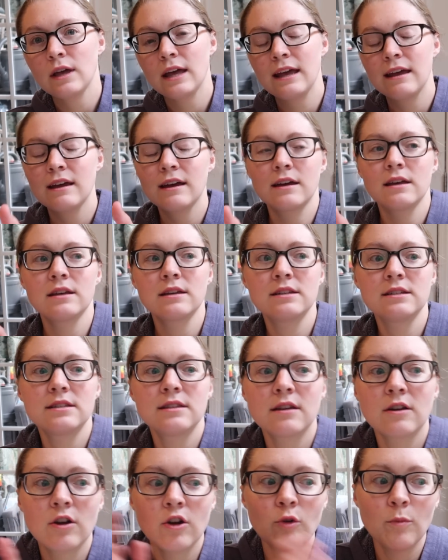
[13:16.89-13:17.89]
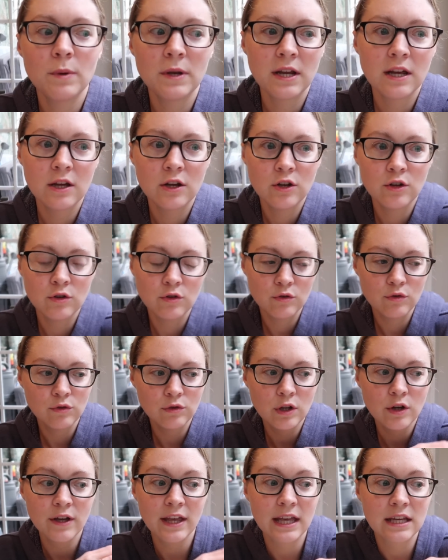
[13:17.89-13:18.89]
and they're opening a new
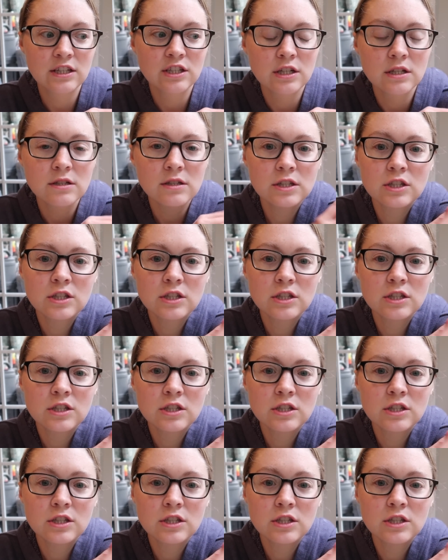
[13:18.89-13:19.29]
location.